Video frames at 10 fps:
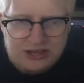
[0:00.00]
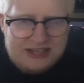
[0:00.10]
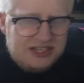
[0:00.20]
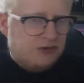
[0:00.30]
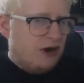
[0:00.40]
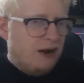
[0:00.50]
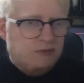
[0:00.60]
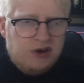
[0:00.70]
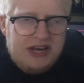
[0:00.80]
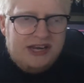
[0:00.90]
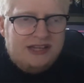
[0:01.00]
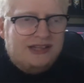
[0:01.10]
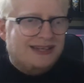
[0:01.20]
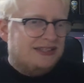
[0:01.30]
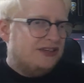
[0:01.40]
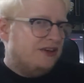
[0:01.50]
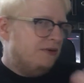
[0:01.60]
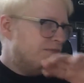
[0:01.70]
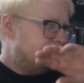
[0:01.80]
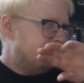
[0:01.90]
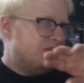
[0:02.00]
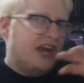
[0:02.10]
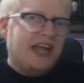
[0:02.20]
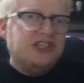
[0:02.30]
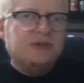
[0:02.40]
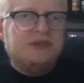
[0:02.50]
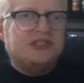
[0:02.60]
Is it groundbreaking? Is it going to change your